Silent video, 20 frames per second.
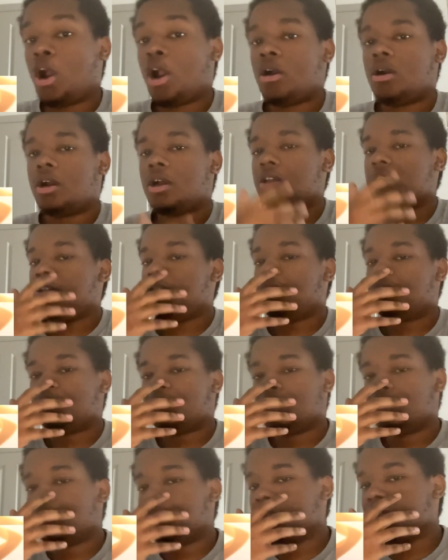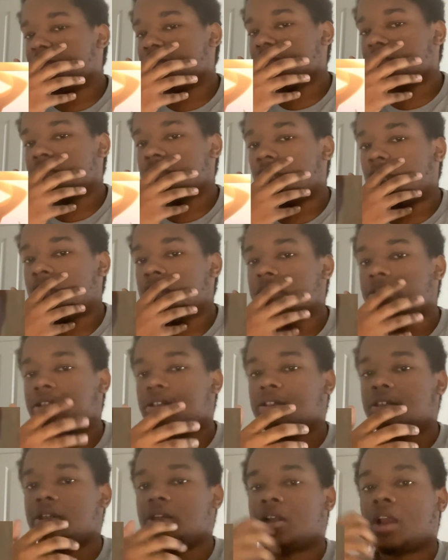I didn't even know he did that.
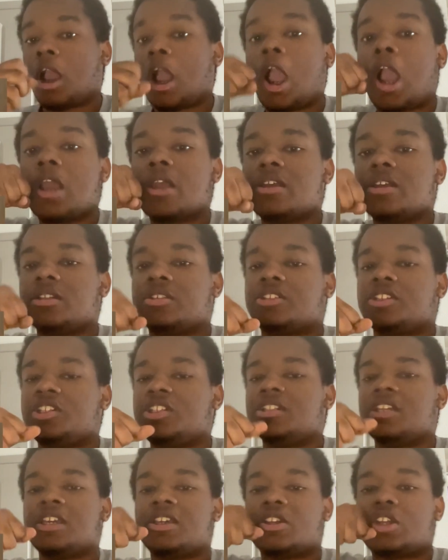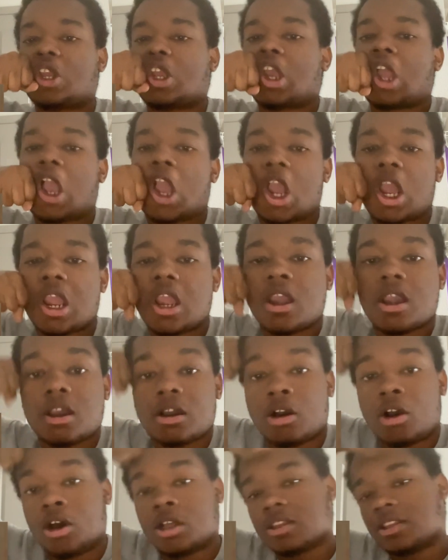Did he like...
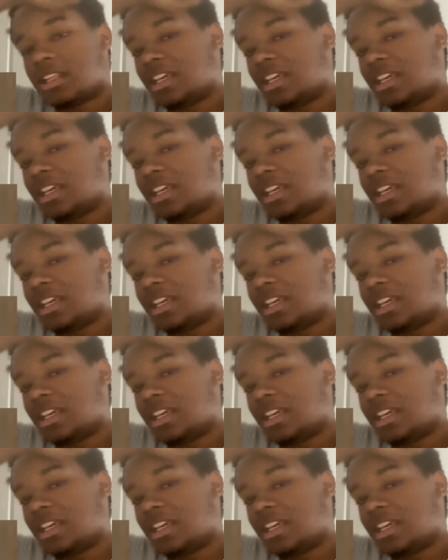Oh